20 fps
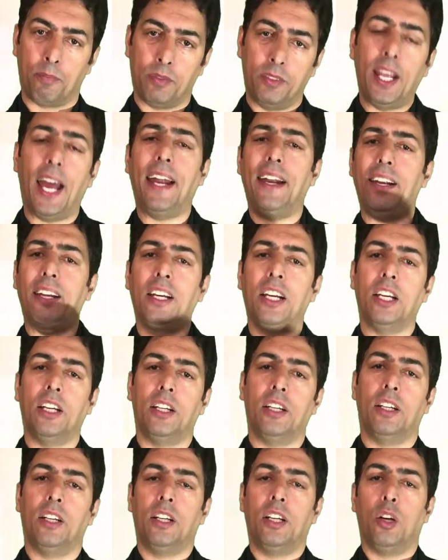Then
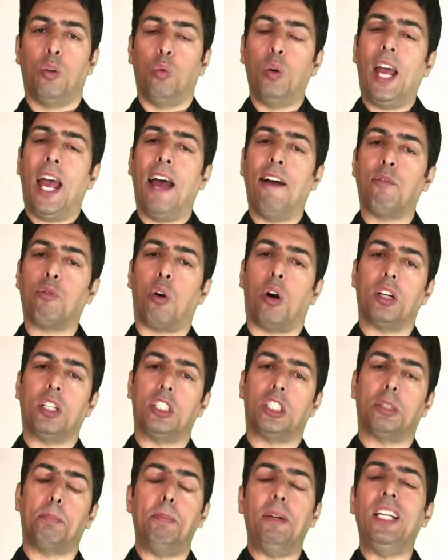we have got
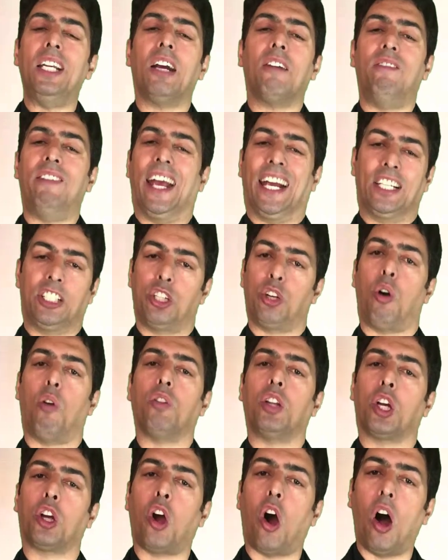the splenic flexure
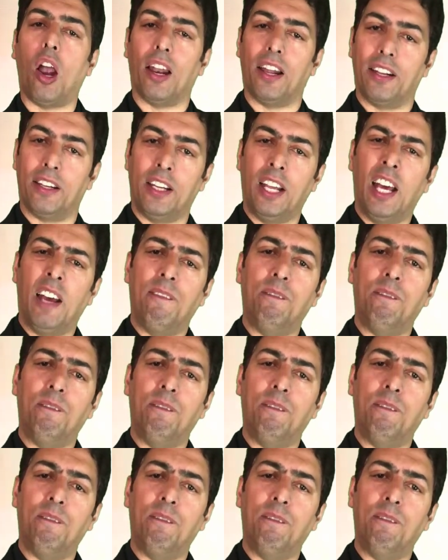of the colon,